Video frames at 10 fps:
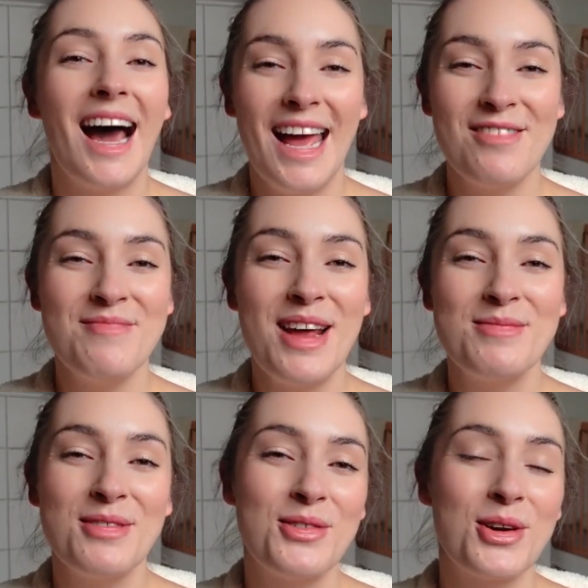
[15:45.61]
I have made it
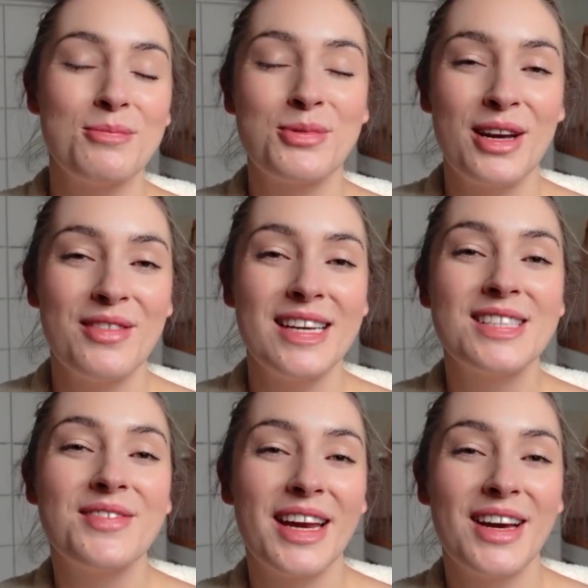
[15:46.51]
before in
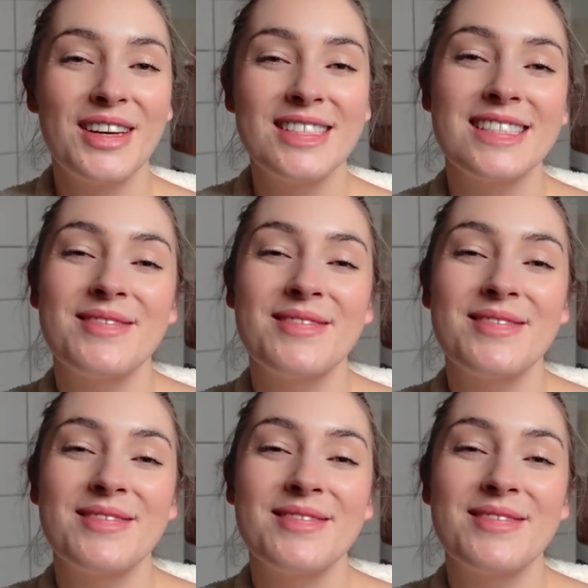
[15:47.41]
previous videos,